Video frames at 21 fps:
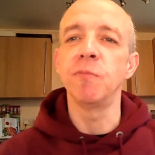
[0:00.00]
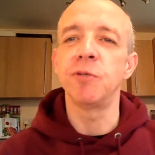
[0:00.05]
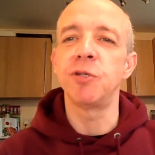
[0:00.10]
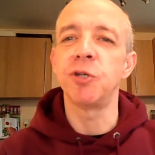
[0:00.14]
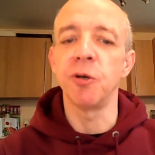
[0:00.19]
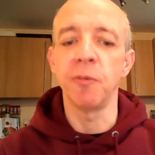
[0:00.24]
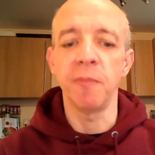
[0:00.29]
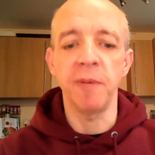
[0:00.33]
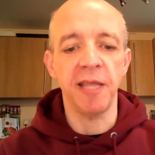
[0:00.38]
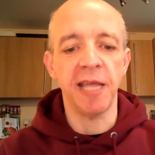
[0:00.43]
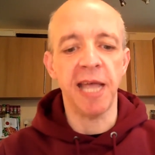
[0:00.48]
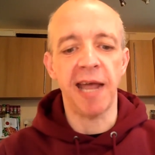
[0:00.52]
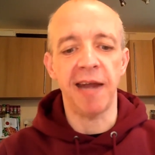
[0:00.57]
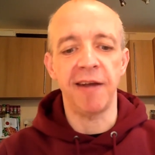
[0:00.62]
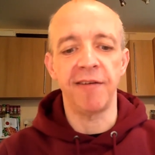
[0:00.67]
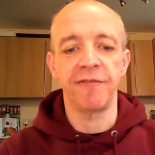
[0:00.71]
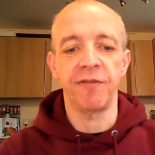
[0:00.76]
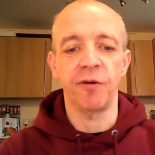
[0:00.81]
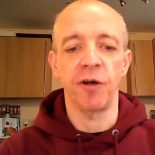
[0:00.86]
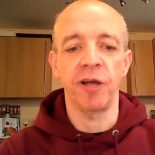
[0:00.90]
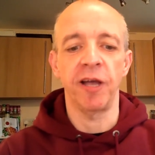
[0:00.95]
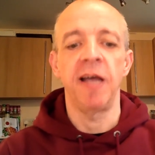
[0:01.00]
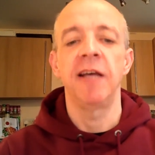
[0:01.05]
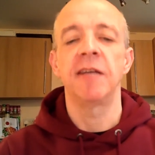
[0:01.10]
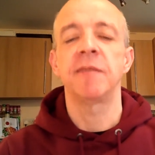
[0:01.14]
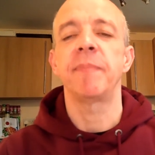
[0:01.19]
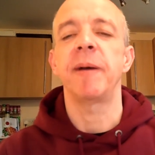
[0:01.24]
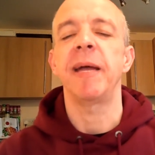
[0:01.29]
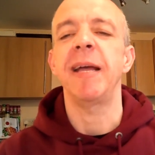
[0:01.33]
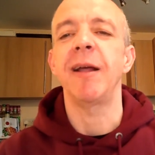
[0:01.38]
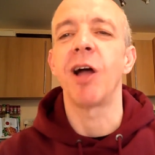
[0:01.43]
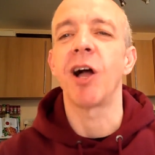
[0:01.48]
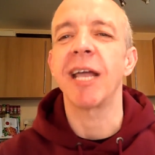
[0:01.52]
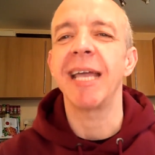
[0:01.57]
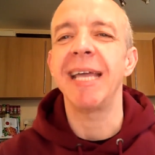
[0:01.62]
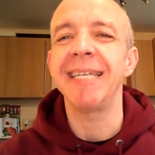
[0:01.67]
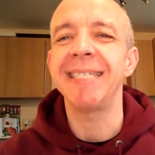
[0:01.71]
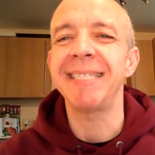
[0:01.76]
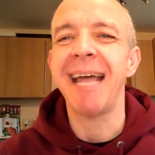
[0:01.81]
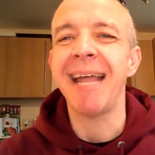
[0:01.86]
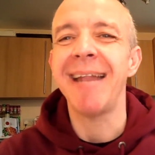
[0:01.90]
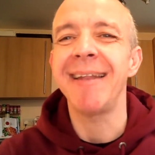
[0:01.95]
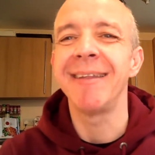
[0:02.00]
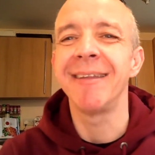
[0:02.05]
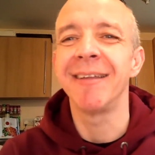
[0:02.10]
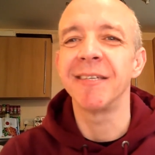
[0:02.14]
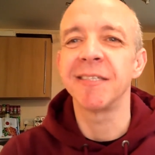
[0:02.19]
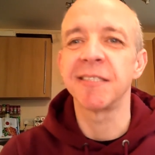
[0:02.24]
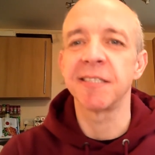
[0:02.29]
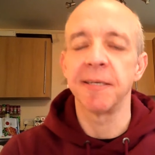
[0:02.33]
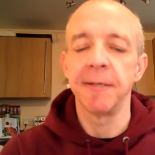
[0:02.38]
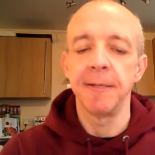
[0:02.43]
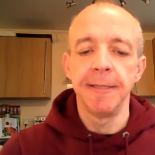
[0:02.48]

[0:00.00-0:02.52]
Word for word: dum at the end for you, bit like EastEnders.